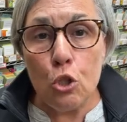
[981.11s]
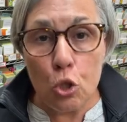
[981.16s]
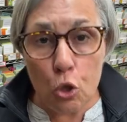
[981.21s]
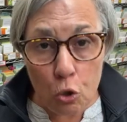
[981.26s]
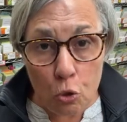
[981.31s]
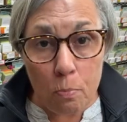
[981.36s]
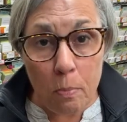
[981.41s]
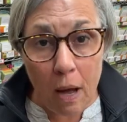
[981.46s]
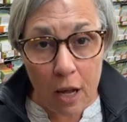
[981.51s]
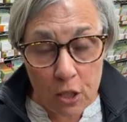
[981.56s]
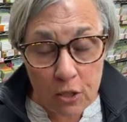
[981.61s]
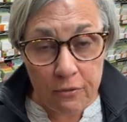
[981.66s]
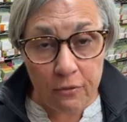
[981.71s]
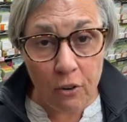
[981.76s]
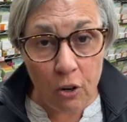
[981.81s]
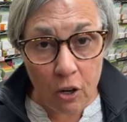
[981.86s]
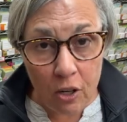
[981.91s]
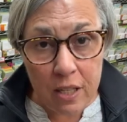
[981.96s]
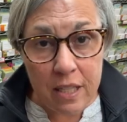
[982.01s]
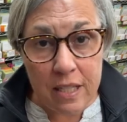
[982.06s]
Too
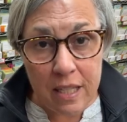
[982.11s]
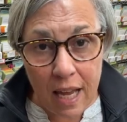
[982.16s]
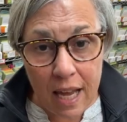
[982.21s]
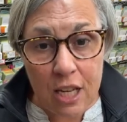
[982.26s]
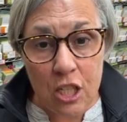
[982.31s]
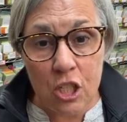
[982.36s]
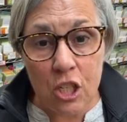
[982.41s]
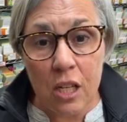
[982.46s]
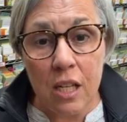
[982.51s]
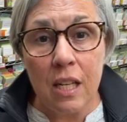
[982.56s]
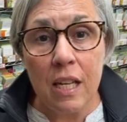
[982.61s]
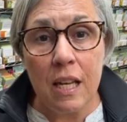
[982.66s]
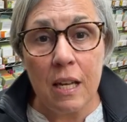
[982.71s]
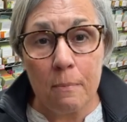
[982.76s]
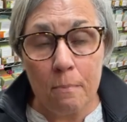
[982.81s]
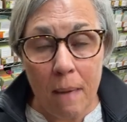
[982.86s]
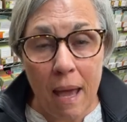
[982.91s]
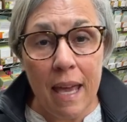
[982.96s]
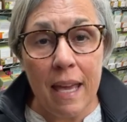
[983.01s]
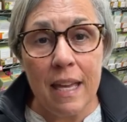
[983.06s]
much fertilization
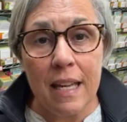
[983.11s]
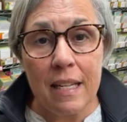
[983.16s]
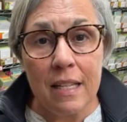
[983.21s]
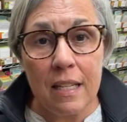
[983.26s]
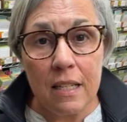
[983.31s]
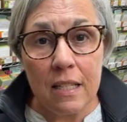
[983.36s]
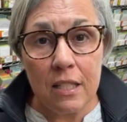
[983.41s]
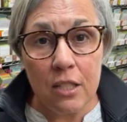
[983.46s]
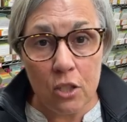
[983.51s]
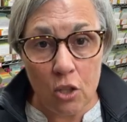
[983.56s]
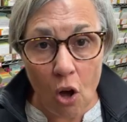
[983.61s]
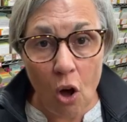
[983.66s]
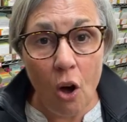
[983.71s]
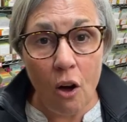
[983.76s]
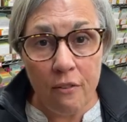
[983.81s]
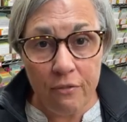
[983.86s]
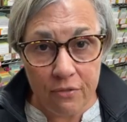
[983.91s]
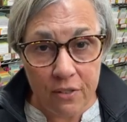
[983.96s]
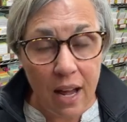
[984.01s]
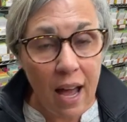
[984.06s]
can make it
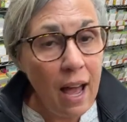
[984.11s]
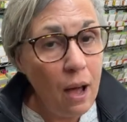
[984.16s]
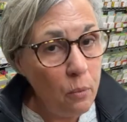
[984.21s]
soft,